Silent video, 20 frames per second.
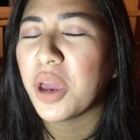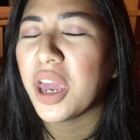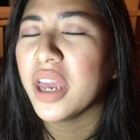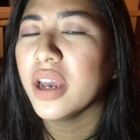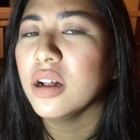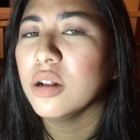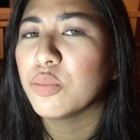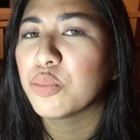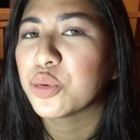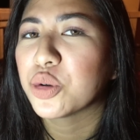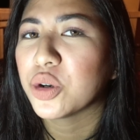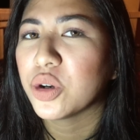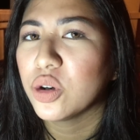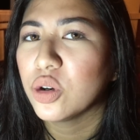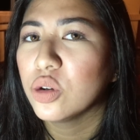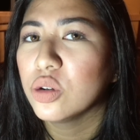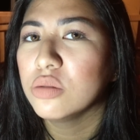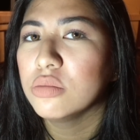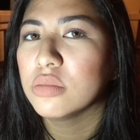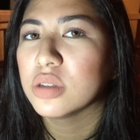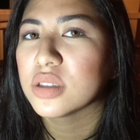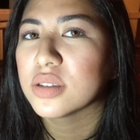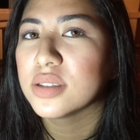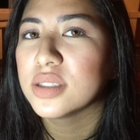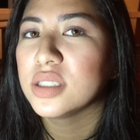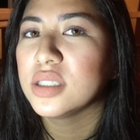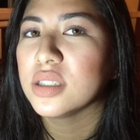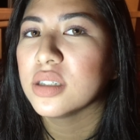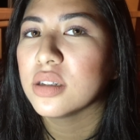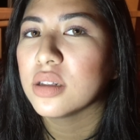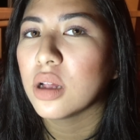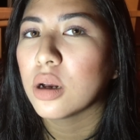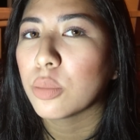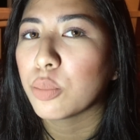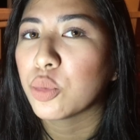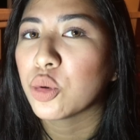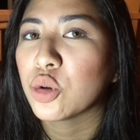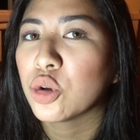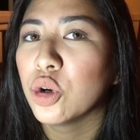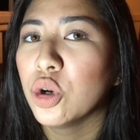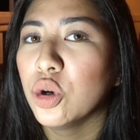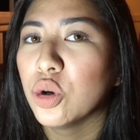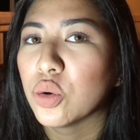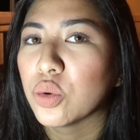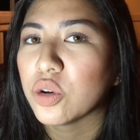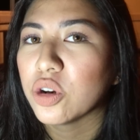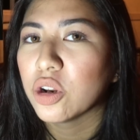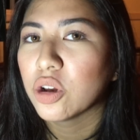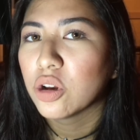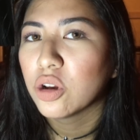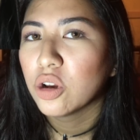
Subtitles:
pale prune, but still a prune.